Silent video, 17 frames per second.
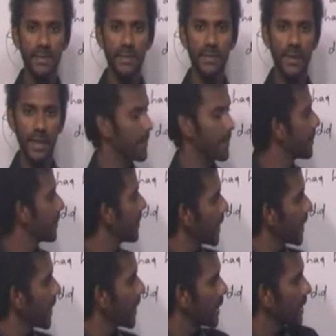Fine.
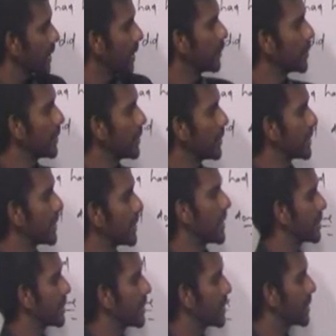Come to this
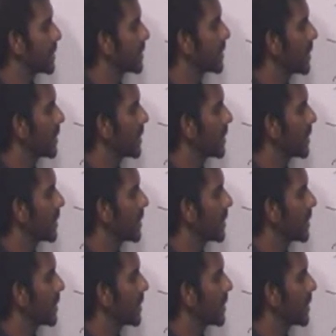sentence.